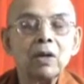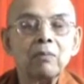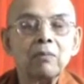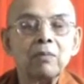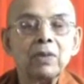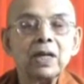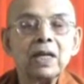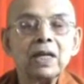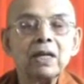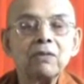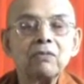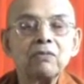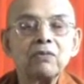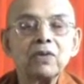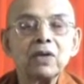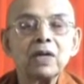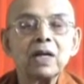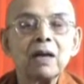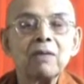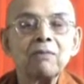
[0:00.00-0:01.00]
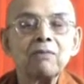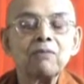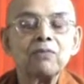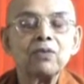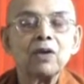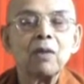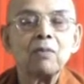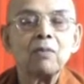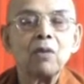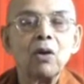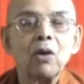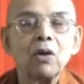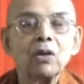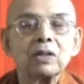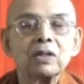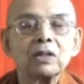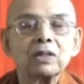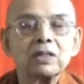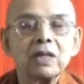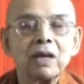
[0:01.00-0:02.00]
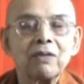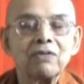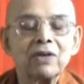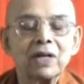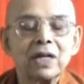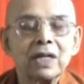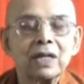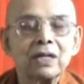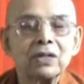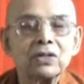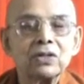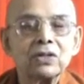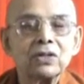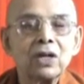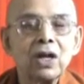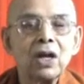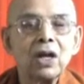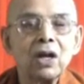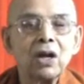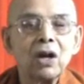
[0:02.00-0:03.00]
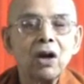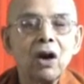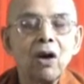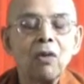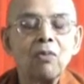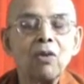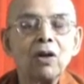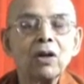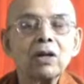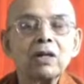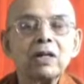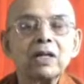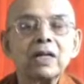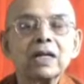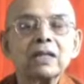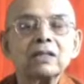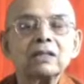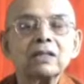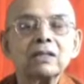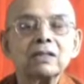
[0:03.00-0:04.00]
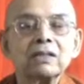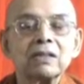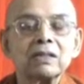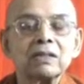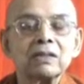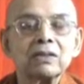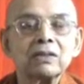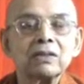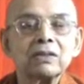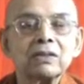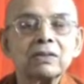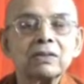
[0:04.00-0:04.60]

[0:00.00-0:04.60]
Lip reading: meaning freedom from all the sufferings of worldly existence.